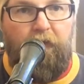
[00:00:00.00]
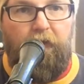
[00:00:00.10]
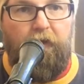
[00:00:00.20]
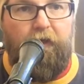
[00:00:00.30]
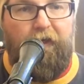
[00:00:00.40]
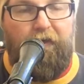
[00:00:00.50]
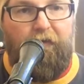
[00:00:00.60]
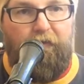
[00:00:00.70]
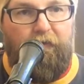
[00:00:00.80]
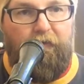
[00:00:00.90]
All right,
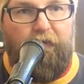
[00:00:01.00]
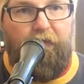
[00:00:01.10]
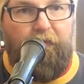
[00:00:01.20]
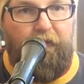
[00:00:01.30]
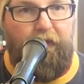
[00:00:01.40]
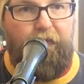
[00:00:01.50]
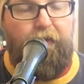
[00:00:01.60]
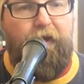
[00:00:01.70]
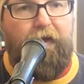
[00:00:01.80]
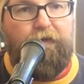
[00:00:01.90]
then
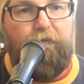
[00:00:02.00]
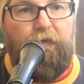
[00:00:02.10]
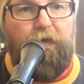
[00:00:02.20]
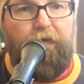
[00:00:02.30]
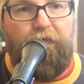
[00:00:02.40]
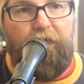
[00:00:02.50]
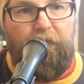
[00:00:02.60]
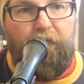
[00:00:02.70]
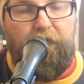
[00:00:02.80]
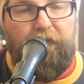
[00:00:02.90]
the next one,
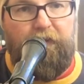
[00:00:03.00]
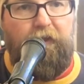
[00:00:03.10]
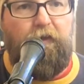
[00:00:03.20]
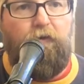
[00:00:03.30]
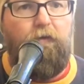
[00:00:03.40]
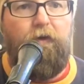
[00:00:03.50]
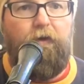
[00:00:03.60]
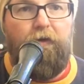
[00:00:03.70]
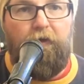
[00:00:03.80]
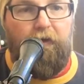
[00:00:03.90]
C
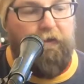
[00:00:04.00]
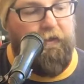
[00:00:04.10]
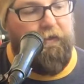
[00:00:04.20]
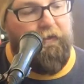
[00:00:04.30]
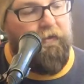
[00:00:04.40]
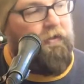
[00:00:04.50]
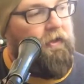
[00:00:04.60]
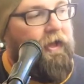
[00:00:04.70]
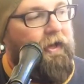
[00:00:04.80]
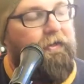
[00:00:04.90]
chord. All right,
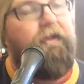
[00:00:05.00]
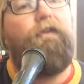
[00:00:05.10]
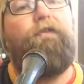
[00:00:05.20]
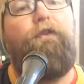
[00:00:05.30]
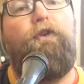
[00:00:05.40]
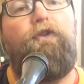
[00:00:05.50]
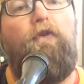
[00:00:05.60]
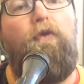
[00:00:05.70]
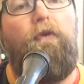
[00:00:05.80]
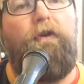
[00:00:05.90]
out of these first
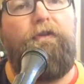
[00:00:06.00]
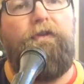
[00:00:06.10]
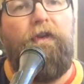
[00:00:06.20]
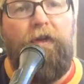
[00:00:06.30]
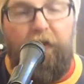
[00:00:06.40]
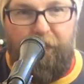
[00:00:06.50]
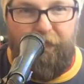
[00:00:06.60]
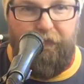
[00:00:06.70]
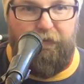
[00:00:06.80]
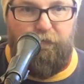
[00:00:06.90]
chords,
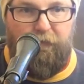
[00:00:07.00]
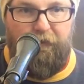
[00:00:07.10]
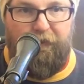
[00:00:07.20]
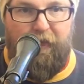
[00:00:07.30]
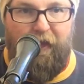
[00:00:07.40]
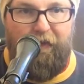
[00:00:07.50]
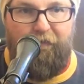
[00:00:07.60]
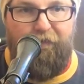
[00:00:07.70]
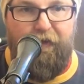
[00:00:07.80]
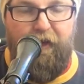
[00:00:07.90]
this one is kind
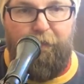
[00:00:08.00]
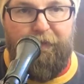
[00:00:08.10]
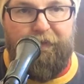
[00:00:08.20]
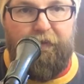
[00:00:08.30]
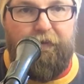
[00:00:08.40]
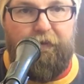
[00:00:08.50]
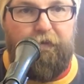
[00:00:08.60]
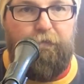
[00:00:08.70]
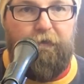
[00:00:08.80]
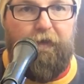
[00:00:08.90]
of the nemesis.
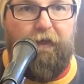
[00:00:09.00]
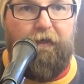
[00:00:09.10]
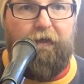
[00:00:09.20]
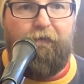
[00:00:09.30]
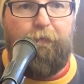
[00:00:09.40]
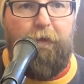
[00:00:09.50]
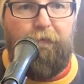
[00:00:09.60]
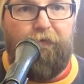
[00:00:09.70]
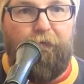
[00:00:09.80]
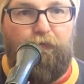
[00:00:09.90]
This one kind of gives
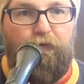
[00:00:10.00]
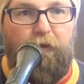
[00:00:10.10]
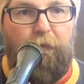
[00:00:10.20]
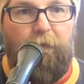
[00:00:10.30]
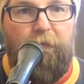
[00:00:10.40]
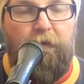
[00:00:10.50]
people some trouble,